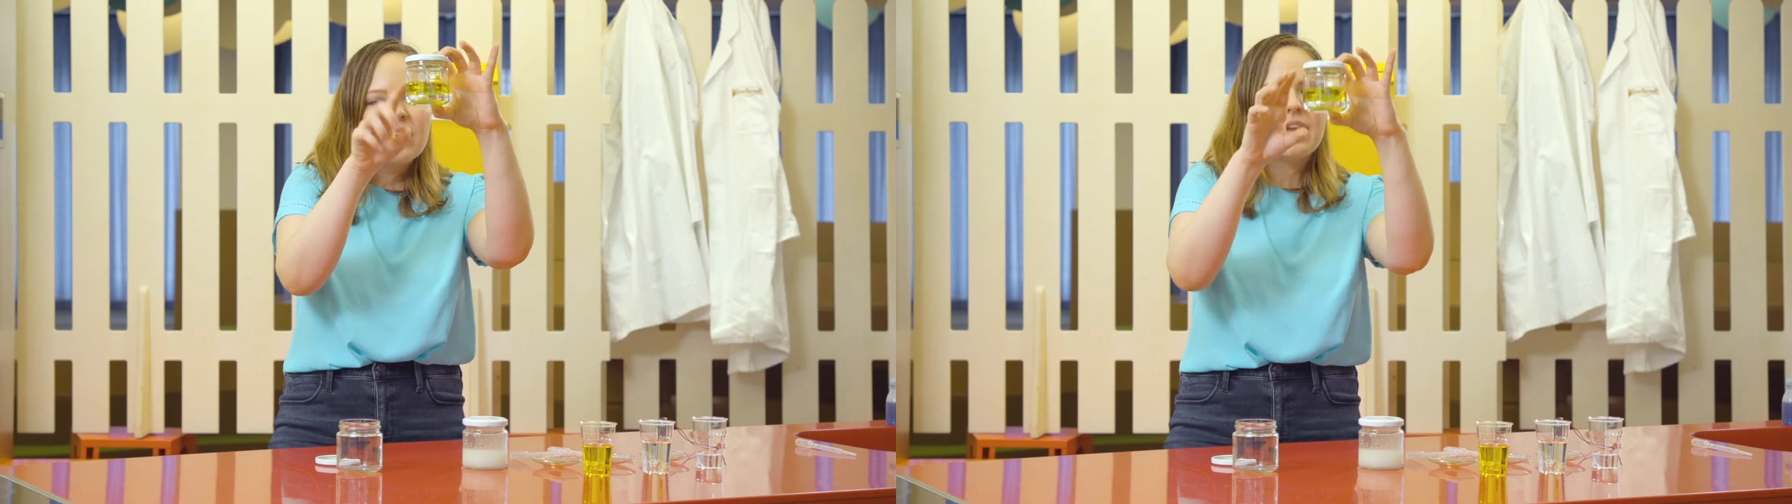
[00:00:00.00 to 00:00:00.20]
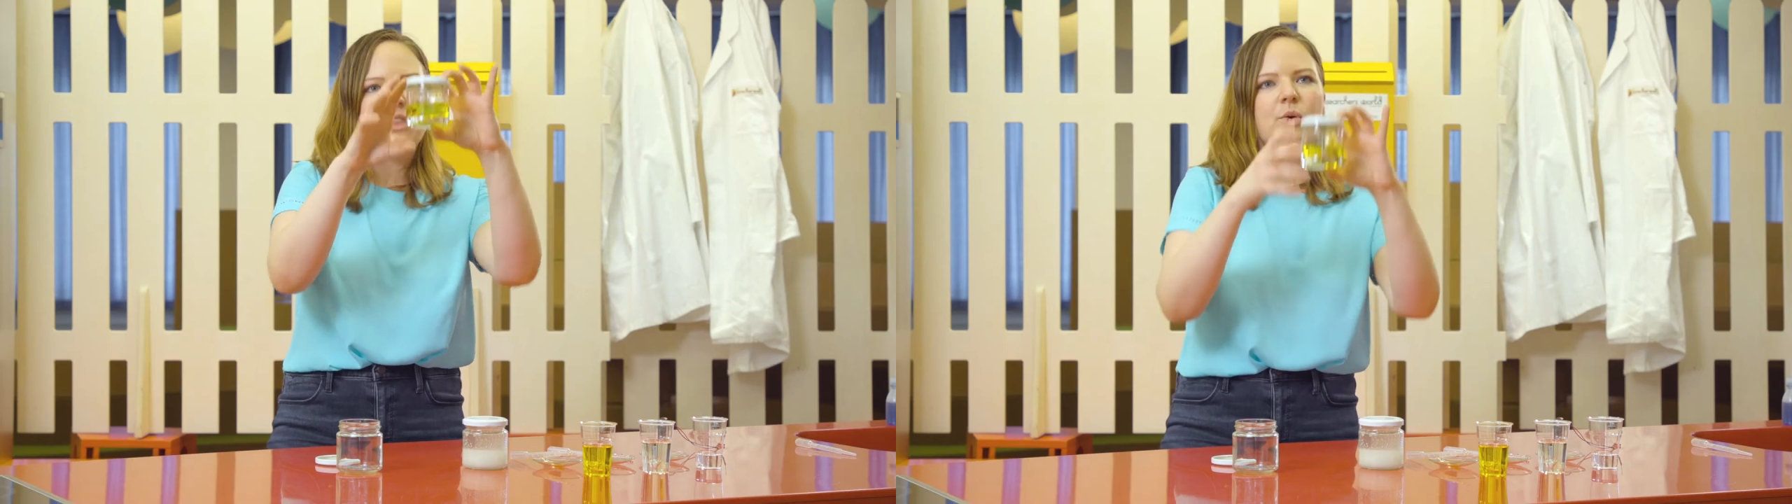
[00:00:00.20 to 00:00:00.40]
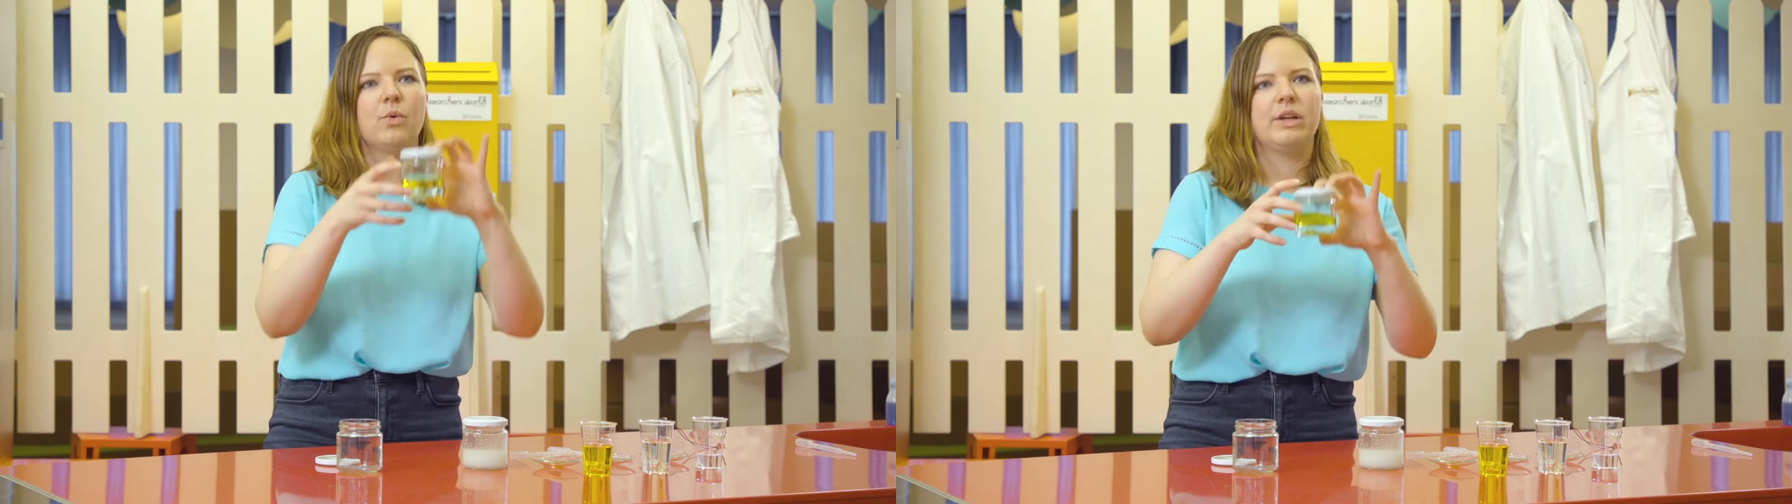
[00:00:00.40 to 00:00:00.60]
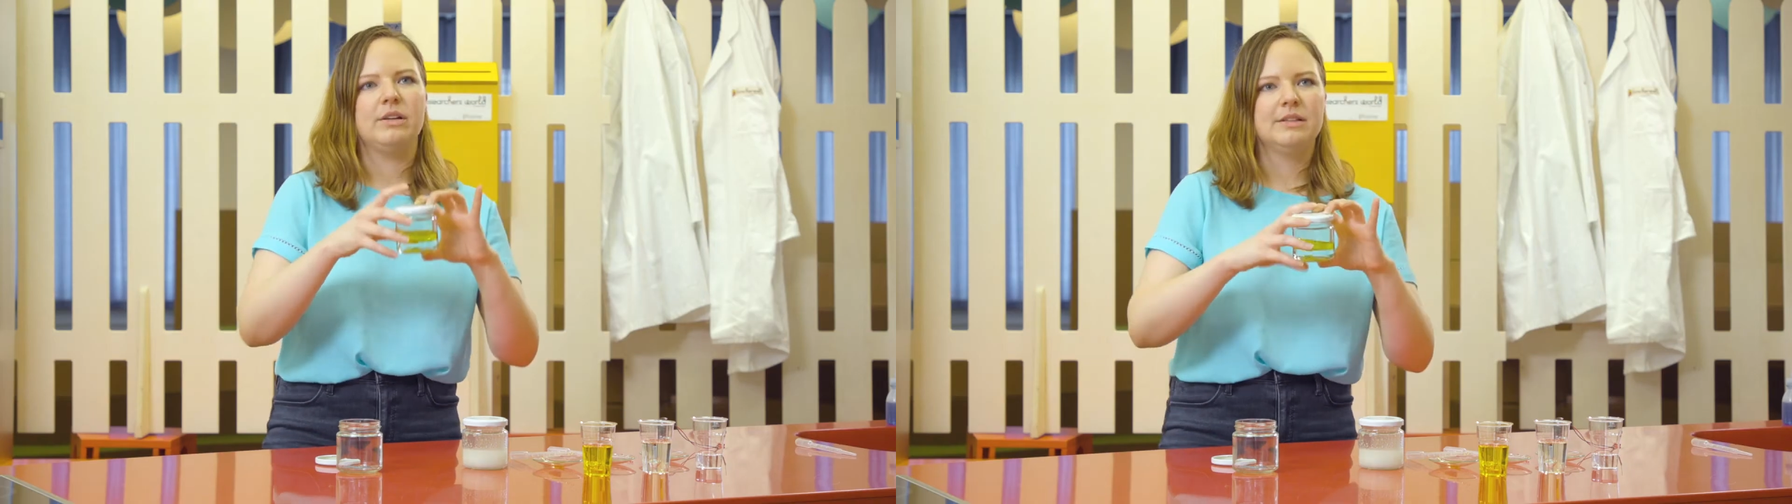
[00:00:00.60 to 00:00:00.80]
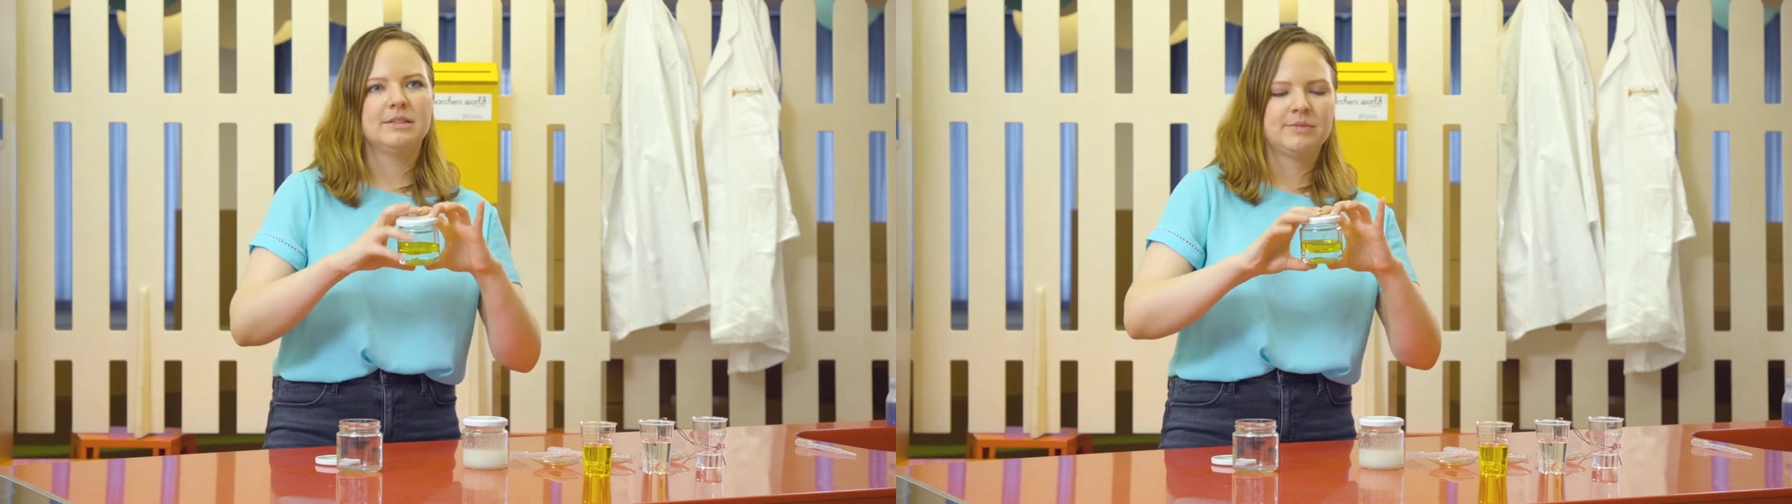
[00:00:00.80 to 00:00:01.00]
and the
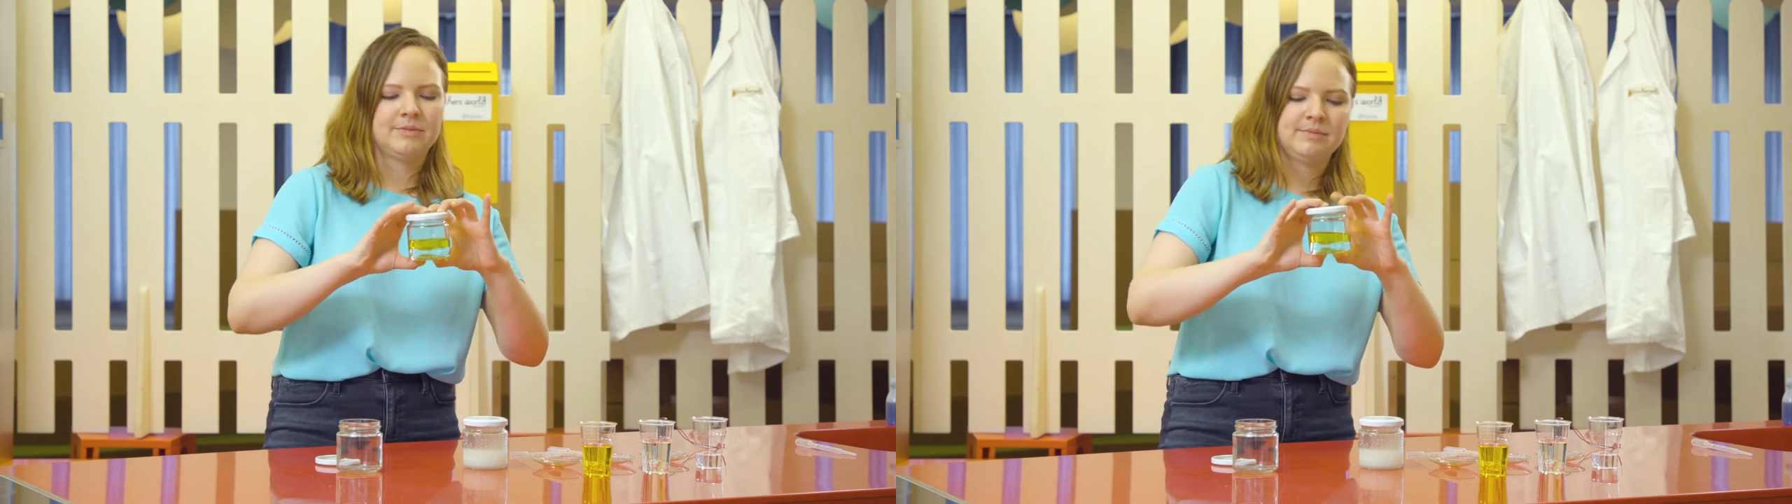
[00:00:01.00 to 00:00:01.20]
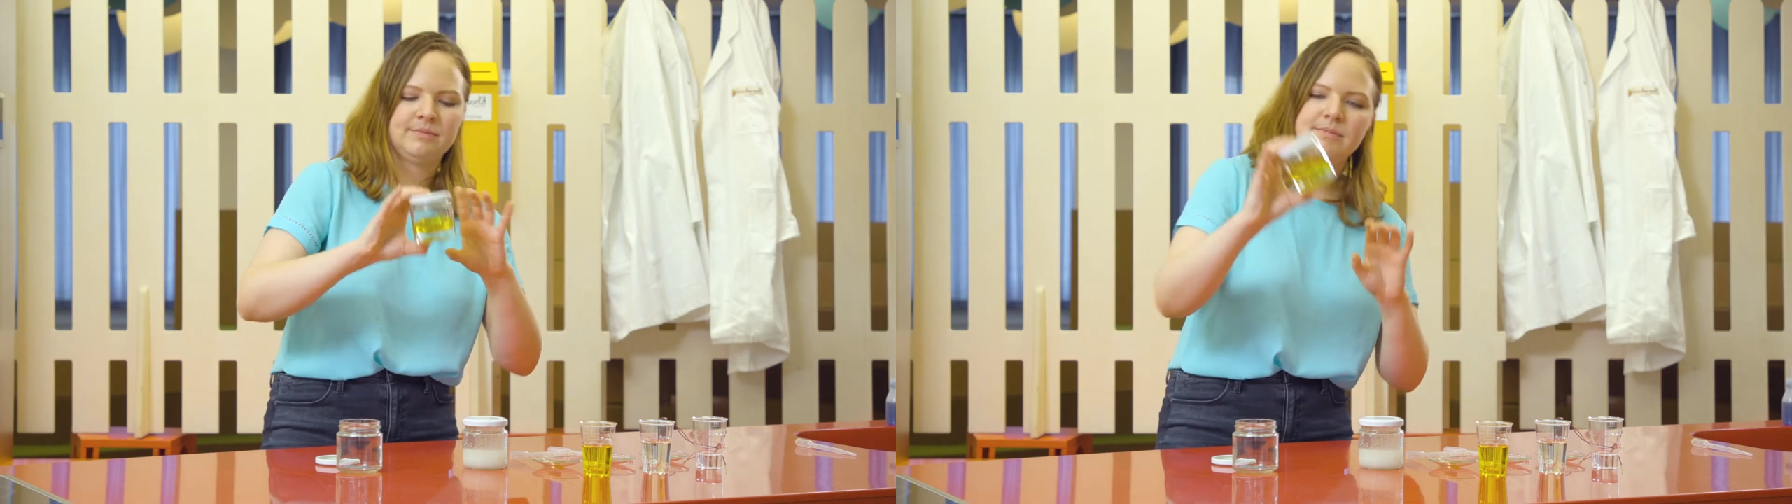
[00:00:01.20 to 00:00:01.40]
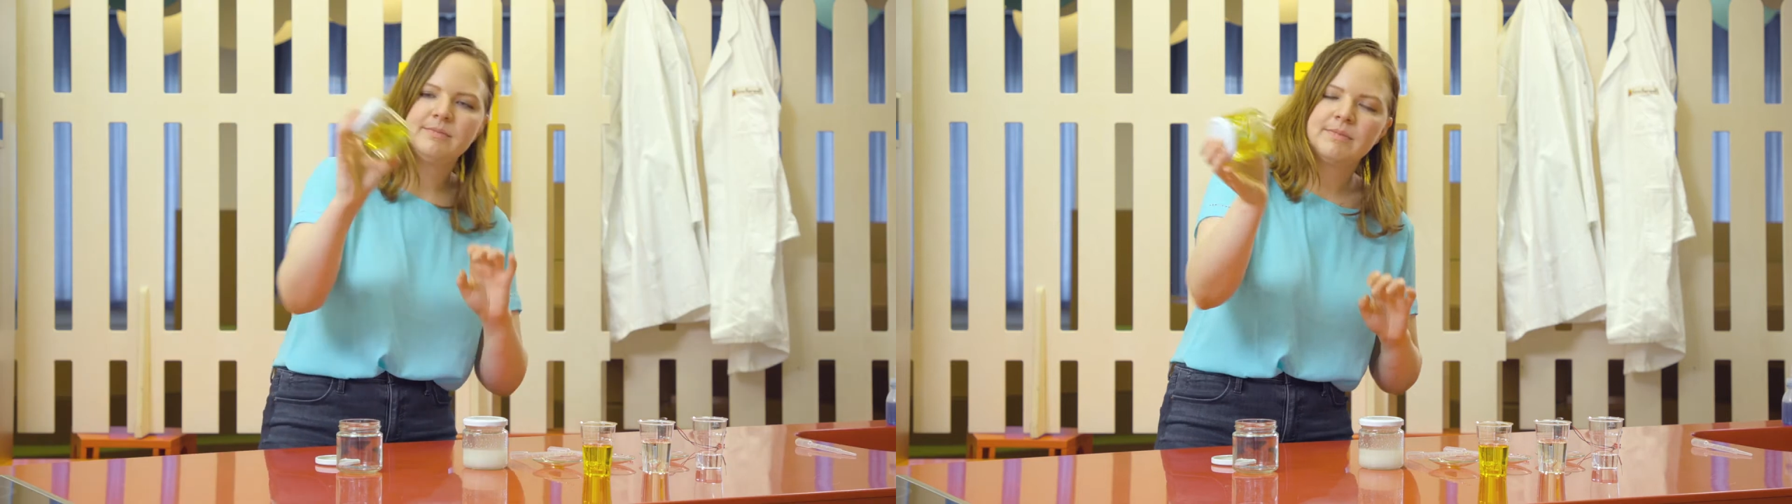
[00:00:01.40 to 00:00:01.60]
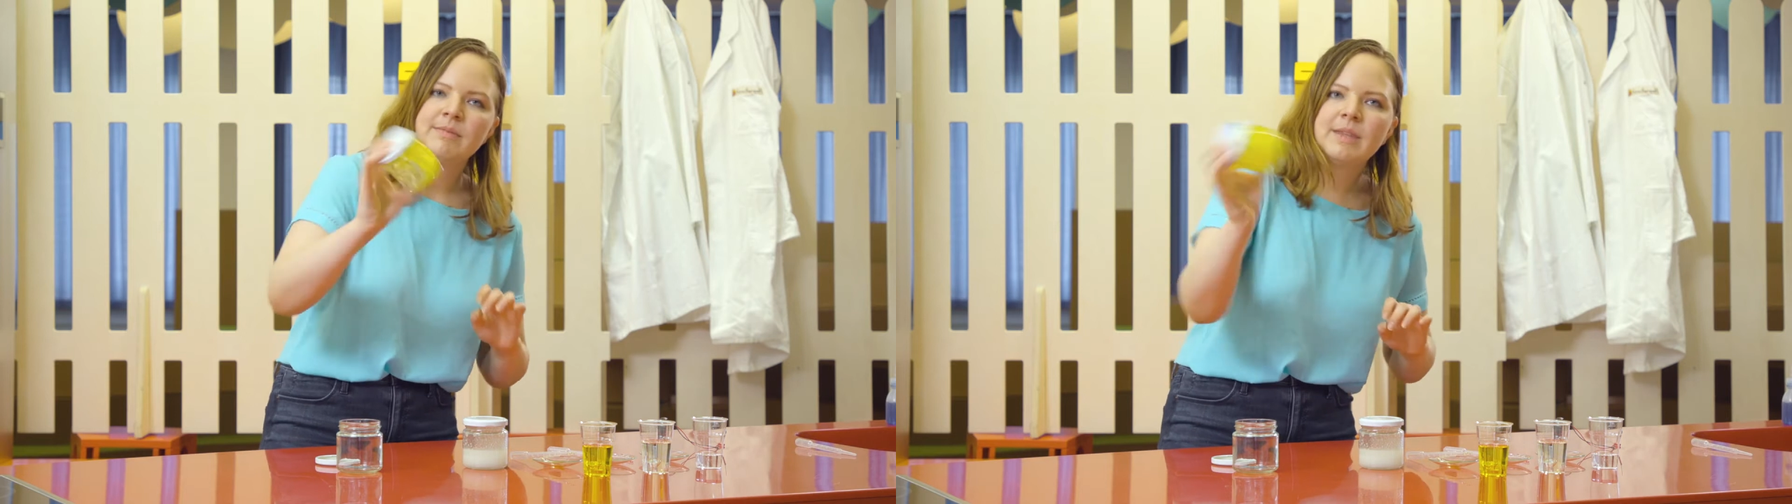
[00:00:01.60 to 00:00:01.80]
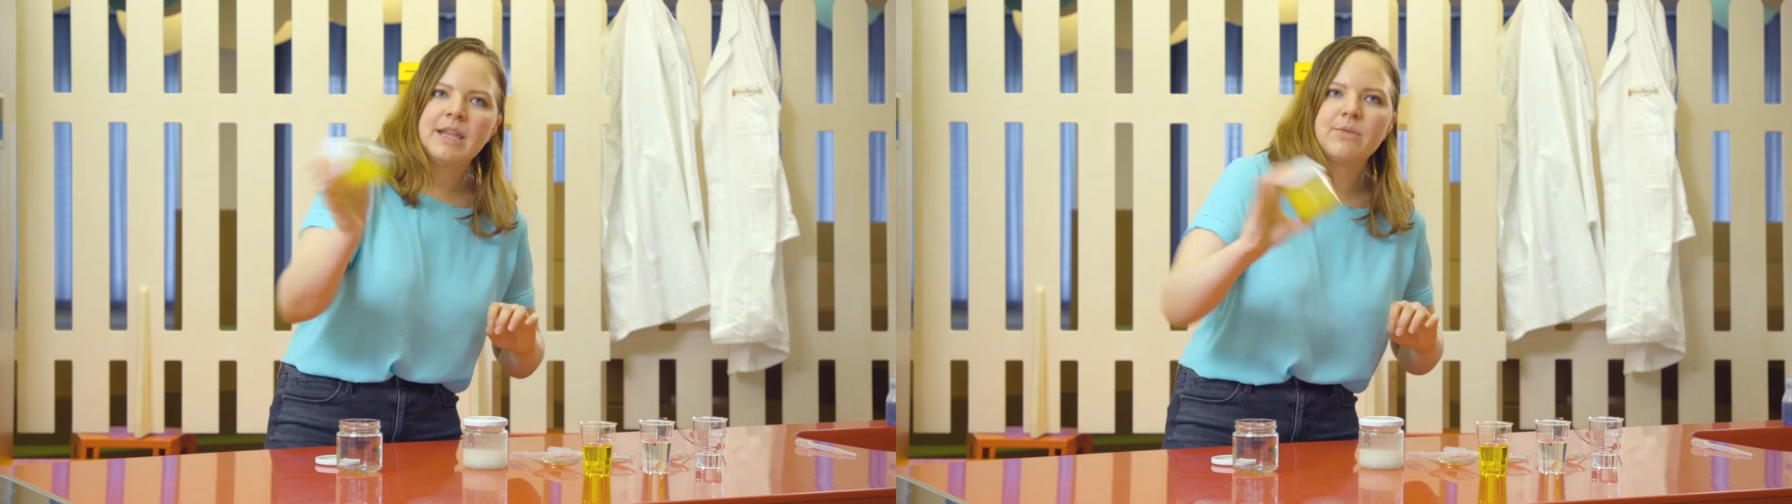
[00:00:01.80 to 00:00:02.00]
oil.
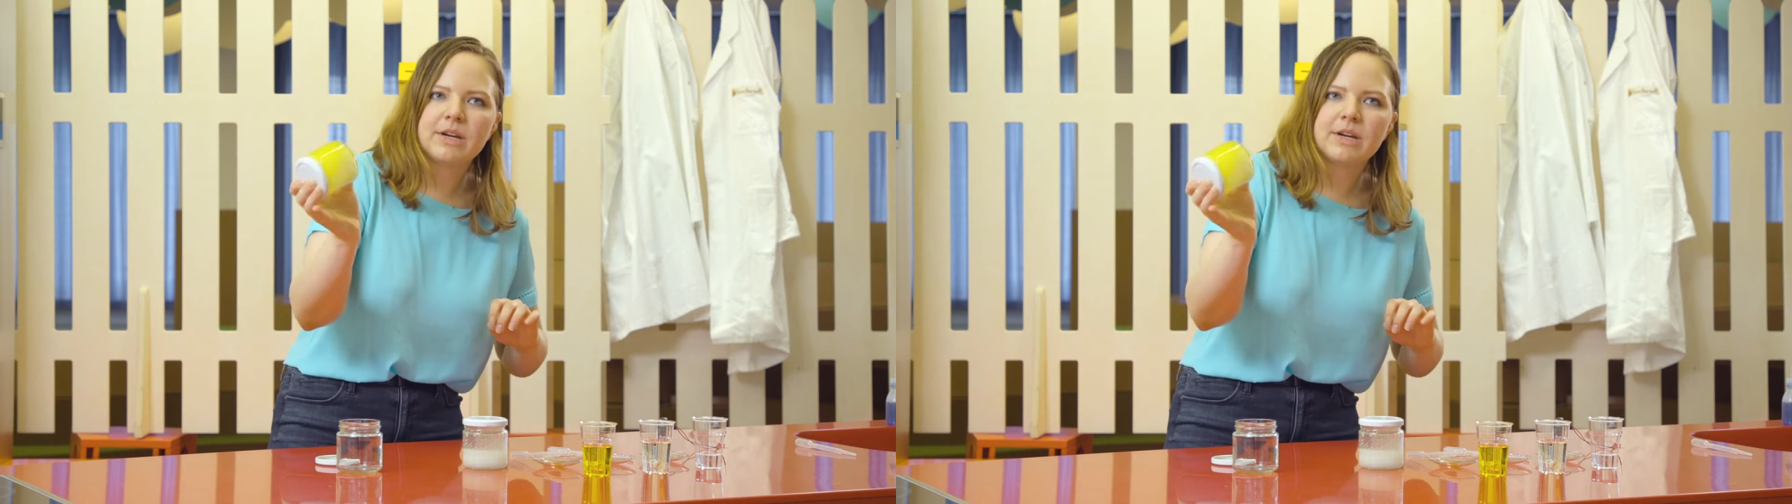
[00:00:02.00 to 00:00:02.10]
And